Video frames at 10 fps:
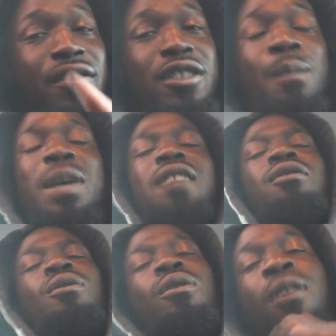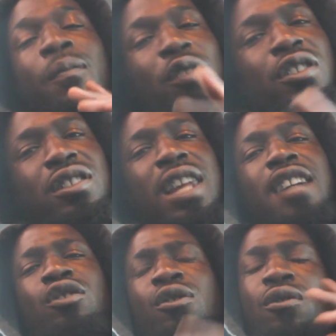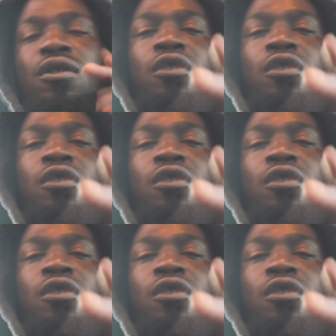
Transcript: So make sure you stay tuned,